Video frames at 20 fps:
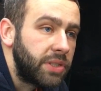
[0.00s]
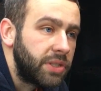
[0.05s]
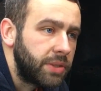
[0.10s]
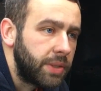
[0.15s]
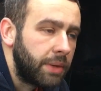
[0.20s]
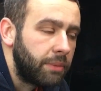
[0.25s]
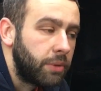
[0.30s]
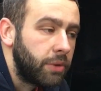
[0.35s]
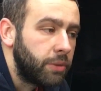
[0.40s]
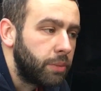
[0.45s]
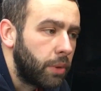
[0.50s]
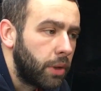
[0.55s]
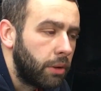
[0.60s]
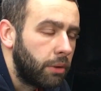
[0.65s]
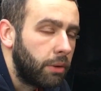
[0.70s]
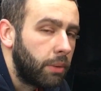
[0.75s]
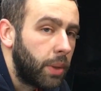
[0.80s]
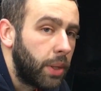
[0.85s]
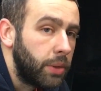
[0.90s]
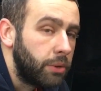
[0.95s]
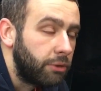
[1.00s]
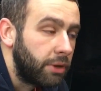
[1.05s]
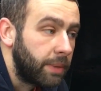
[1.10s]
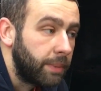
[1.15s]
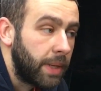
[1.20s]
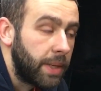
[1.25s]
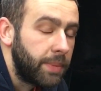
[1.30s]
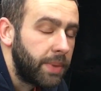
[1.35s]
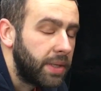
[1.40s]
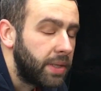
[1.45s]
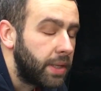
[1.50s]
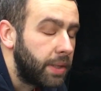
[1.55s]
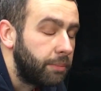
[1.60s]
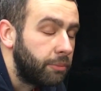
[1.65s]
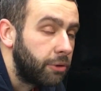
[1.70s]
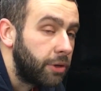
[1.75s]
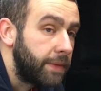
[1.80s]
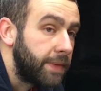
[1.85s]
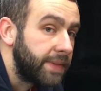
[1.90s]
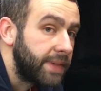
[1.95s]
is everyone's probably wondering maybe in the
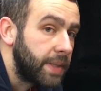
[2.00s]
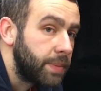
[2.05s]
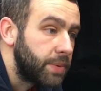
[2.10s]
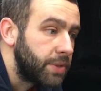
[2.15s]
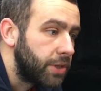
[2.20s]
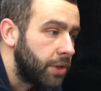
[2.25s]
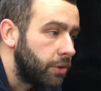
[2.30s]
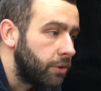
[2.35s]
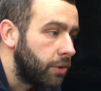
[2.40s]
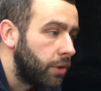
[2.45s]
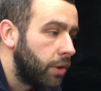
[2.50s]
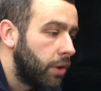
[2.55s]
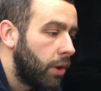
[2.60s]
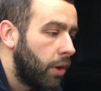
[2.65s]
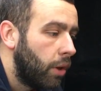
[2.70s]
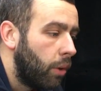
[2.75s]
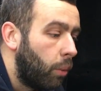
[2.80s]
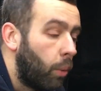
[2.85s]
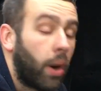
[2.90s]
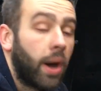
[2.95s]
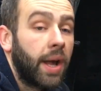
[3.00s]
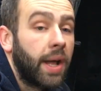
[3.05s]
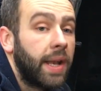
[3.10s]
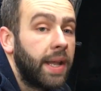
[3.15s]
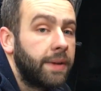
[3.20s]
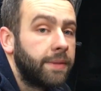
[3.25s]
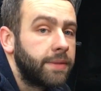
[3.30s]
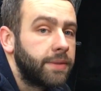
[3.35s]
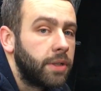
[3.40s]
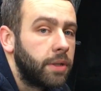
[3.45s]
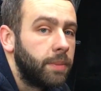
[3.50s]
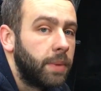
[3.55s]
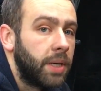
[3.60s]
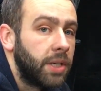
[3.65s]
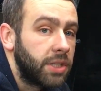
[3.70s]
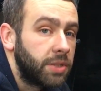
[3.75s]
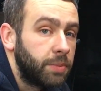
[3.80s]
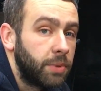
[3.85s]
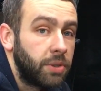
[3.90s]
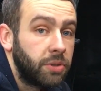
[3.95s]
previous episode why I left so
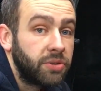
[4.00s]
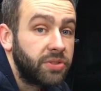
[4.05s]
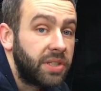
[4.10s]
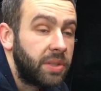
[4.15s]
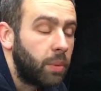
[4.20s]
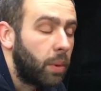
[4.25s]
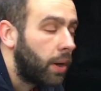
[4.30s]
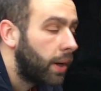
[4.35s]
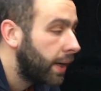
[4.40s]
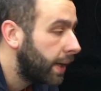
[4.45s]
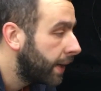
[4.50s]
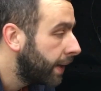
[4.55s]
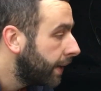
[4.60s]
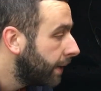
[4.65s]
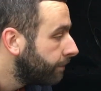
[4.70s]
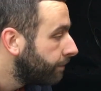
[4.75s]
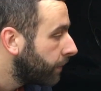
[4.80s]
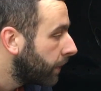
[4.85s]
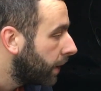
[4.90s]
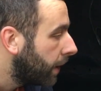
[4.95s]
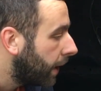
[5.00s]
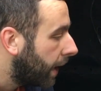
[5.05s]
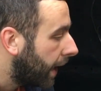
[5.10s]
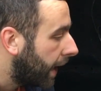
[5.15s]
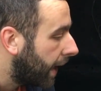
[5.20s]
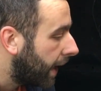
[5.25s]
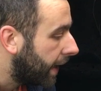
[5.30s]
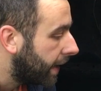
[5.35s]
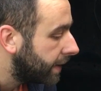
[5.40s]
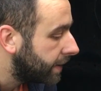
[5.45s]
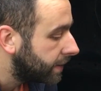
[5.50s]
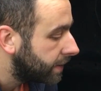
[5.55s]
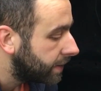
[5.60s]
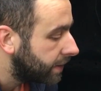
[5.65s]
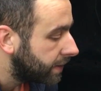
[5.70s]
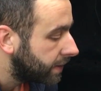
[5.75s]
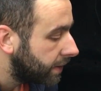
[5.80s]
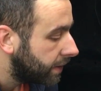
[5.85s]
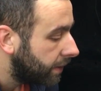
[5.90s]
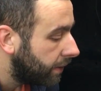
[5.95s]
much, but you'll see why. And
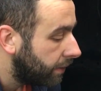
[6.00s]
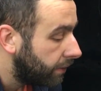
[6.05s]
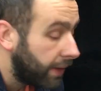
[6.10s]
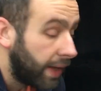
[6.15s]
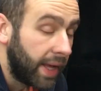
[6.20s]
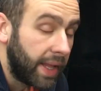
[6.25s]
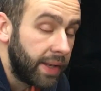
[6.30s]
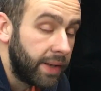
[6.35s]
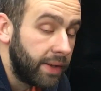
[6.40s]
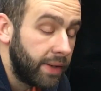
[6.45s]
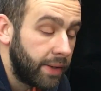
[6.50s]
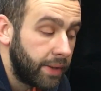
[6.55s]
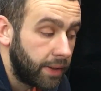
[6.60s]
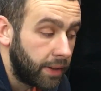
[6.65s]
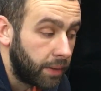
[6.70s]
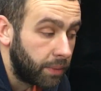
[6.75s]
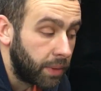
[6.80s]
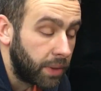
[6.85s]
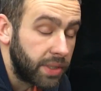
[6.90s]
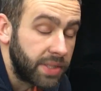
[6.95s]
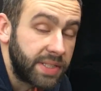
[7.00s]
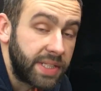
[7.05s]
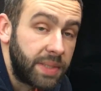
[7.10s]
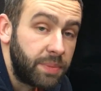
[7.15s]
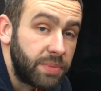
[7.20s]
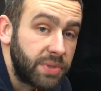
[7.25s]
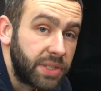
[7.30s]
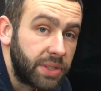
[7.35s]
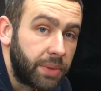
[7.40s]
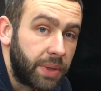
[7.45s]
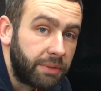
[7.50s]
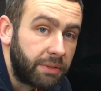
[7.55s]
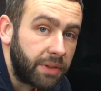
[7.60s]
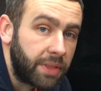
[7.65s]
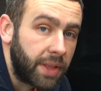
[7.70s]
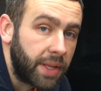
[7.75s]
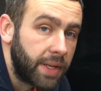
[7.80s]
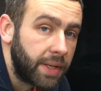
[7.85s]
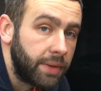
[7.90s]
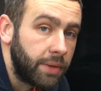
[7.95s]
then I'm going to seam seal
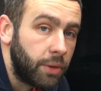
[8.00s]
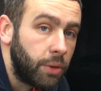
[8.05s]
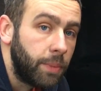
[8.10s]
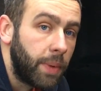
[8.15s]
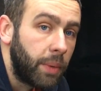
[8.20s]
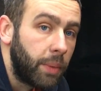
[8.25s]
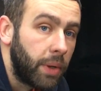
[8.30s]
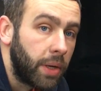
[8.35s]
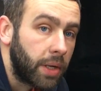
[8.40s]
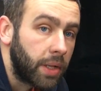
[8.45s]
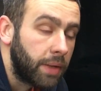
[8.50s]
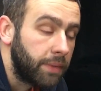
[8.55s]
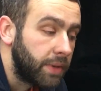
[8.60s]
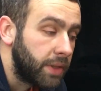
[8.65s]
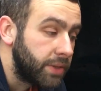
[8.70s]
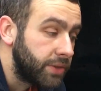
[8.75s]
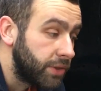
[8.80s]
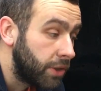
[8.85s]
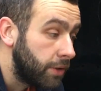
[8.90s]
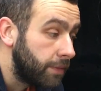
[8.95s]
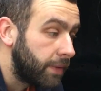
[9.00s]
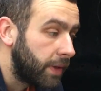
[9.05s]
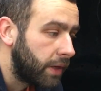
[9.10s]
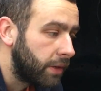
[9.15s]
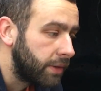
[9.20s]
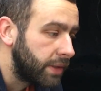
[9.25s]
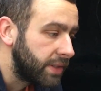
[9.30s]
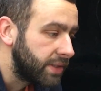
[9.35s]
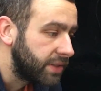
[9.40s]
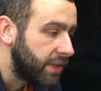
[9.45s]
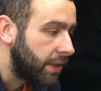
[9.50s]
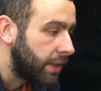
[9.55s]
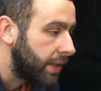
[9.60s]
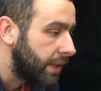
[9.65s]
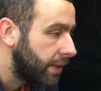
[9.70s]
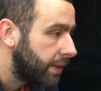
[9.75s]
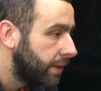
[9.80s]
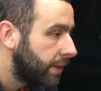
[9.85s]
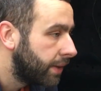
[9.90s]
everything, all my work that I've done so far on this side,